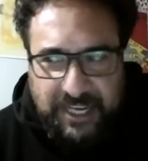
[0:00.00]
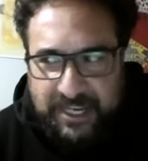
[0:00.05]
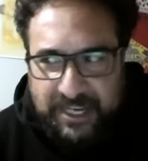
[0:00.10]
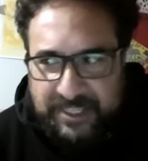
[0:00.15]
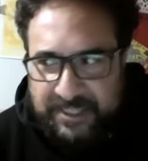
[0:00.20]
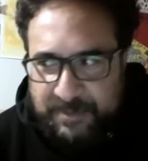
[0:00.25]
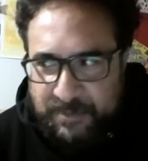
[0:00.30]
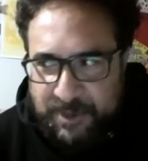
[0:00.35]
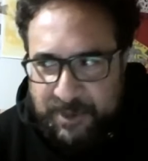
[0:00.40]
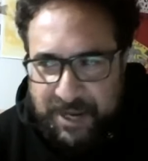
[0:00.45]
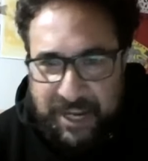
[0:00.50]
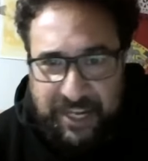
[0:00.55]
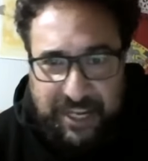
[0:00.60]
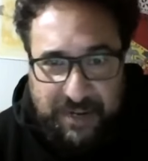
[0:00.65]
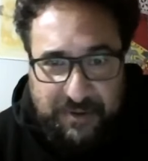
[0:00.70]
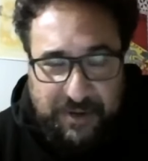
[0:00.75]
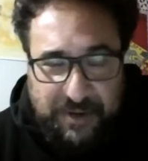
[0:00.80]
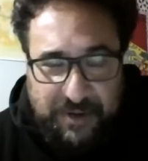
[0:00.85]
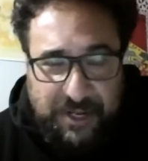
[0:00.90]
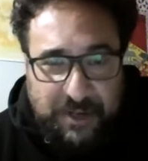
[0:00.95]
somebody I
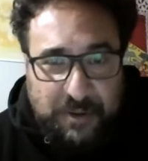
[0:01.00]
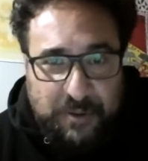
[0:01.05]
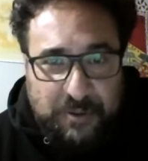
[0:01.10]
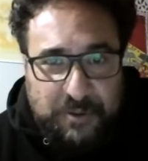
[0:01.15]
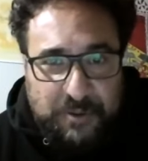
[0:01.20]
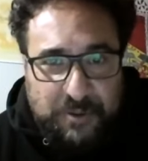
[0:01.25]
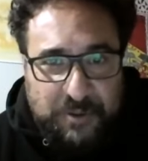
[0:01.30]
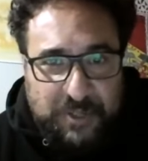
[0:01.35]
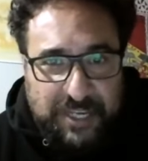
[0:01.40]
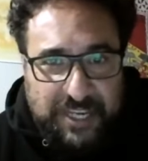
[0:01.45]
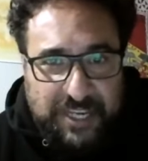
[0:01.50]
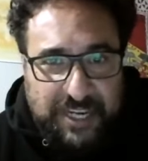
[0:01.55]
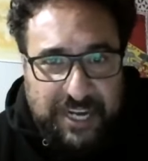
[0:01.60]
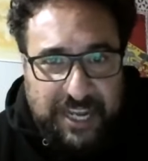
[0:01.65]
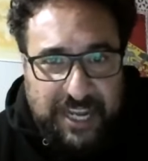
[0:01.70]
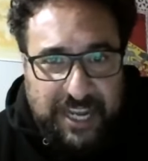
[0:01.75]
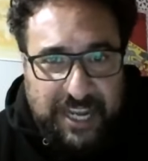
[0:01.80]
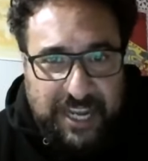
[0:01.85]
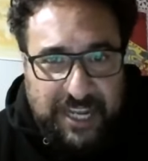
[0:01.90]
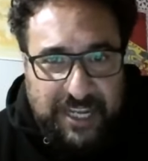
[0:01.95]
can really go to here in
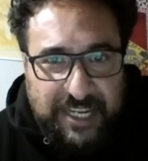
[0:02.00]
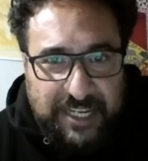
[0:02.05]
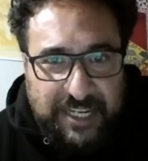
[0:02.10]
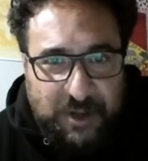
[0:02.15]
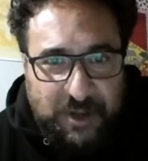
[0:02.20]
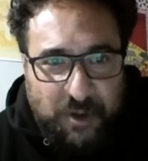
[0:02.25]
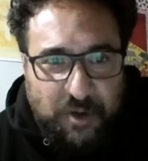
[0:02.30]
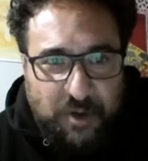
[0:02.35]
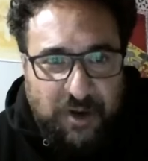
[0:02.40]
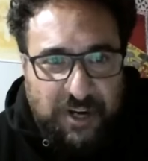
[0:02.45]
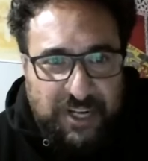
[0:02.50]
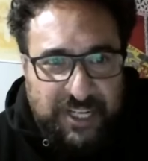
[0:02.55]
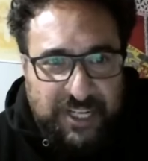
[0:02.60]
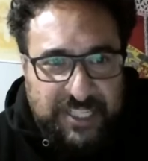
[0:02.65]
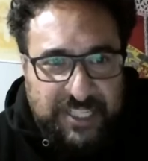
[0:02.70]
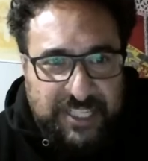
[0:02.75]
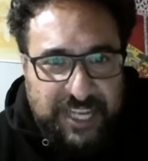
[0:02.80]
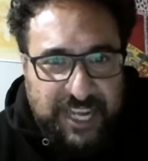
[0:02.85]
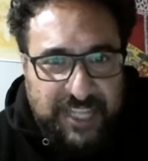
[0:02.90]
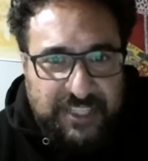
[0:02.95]
Auckland
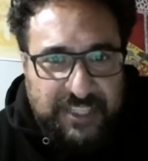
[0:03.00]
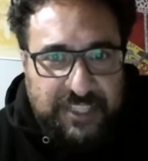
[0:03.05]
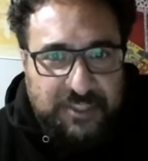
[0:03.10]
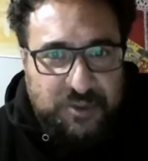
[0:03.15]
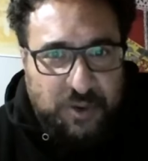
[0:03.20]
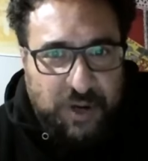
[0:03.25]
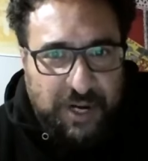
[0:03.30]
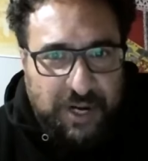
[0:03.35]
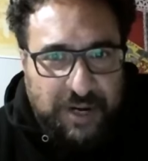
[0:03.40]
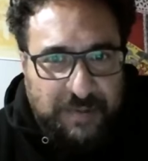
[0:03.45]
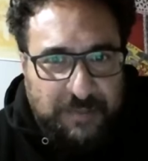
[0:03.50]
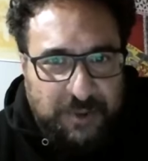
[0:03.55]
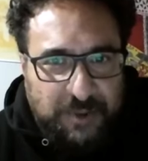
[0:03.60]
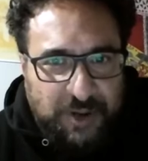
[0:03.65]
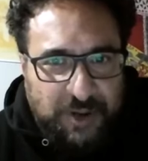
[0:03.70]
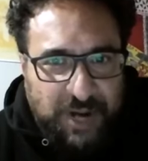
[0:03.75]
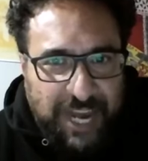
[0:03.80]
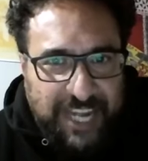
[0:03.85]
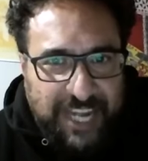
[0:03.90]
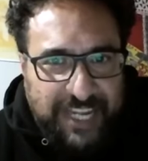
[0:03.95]
is Auntie Toana
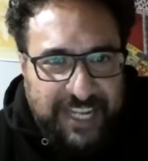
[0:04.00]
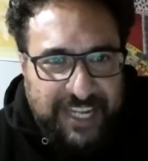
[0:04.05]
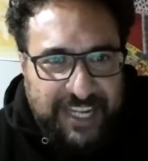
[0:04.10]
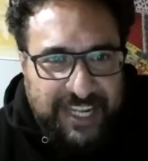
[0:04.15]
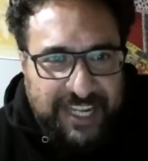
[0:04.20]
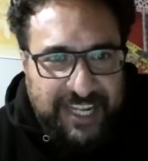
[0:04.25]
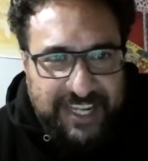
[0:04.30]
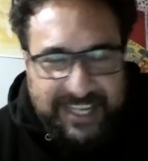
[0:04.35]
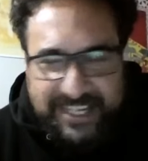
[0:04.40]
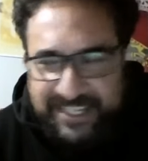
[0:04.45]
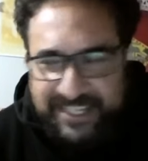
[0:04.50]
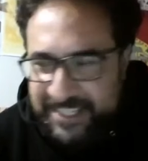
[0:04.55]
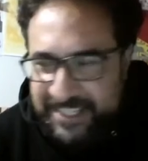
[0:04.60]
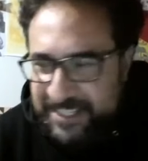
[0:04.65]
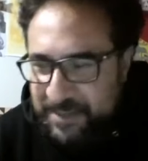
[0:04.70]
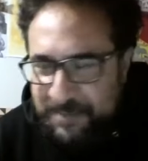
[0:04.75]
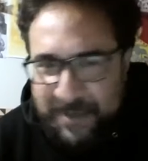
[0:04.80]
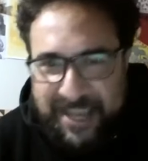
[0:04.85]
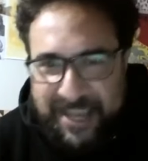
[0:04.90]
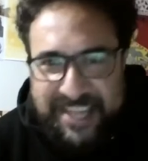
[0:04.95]
Monolangi.
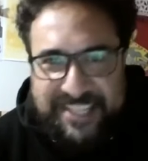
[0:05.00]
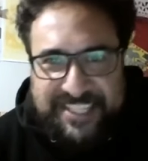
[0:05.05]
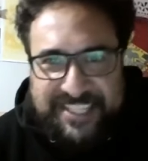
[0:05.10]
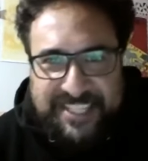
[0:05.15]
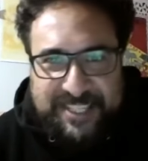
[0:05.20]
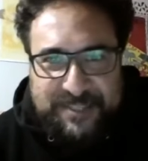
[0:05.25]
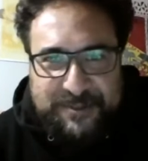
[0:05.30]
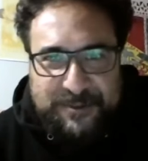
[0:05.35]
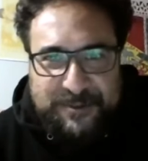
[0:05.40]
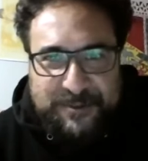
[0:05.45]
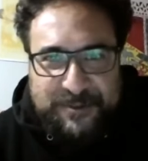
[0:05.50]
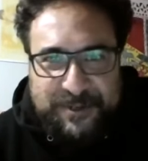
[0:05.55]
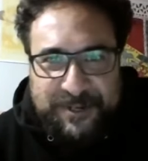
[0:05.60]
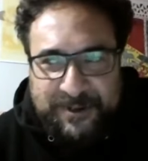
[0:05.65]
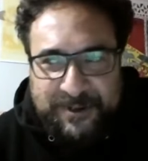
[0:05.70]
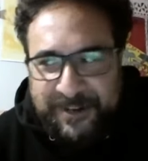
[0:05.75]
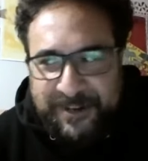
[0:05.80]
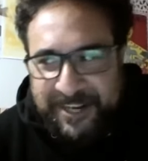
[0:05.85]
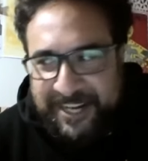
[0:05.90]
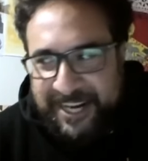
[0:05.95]
She's amazing too, you
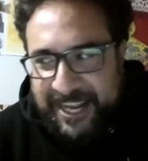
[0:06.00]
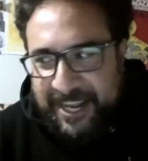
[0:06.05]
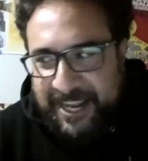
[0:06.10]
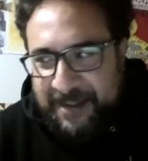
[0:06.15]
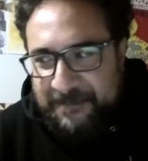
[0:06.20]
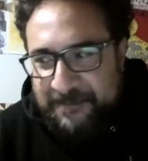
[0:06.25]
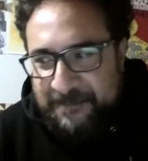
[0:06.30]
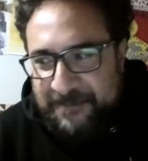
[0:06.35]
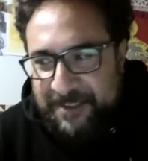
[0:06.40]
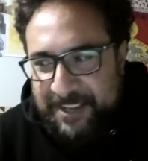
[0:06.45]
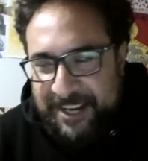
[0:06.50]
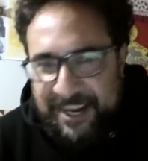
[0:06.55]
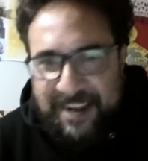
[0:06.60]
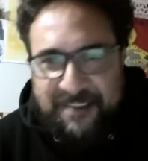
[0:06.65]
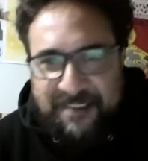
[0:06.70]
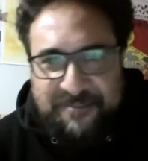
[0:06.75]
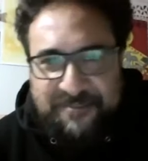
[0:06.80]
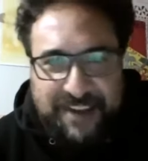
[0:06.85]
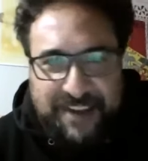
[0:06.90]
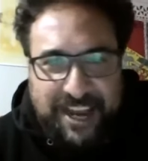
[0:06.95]
know, and
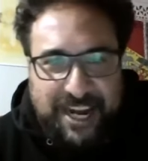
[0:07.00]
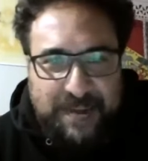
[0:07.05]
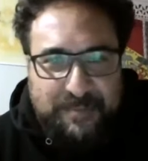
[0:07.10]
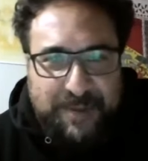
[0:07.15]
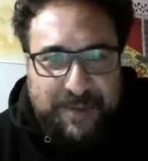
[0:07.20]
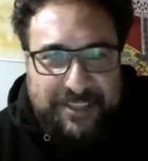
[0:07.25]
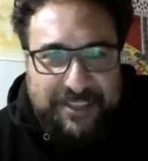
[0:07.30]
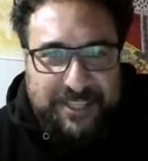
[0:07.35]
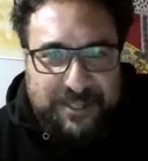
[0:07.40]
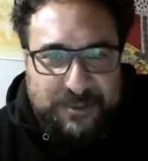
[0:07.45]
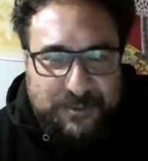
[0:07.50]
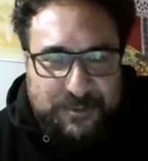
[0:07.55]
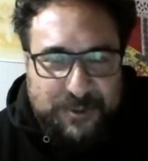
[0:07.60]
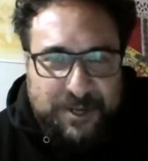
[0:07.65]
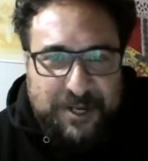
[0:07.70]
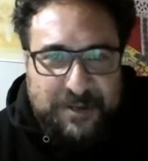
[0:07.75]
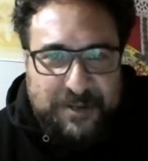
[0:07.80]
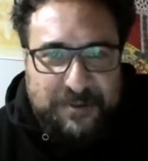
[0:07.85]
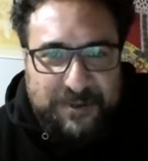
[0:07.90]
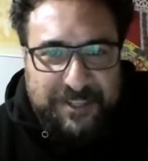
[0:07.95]
love Alipate's
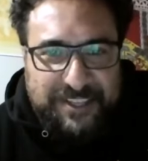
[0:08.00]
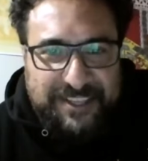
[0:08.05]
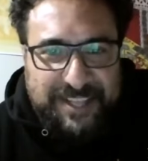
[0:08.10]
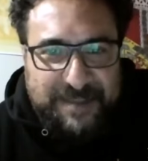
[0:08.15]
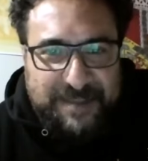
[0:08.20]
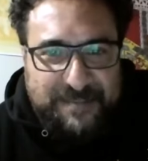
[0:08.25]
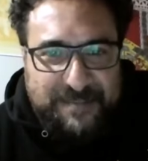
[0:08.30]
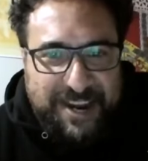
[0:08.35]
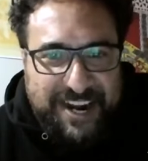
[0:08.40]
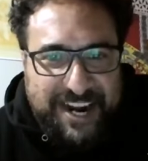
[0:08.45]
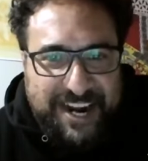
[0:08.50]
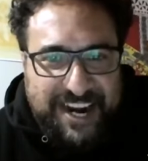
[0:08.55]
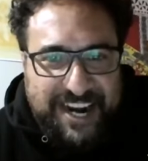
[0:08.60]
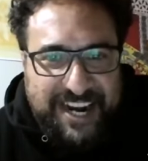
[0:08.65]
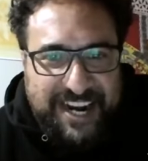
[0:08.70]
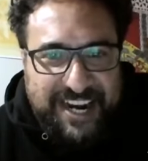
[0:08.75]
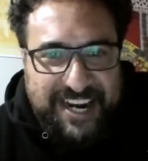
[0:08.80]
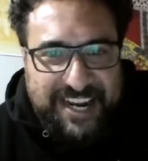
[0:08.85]
work with Temana